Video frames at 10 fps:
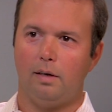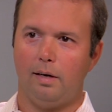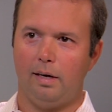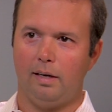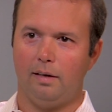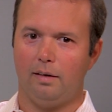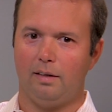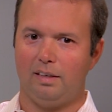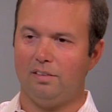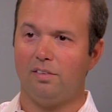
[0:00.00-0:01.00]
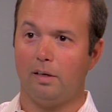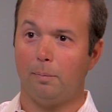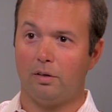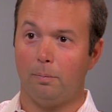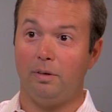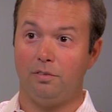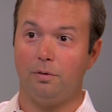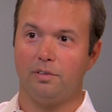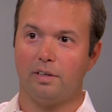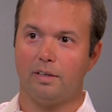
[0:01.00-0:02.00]
And he's thinking about committing
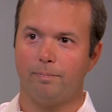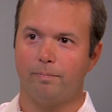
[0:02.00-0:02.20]
suicide.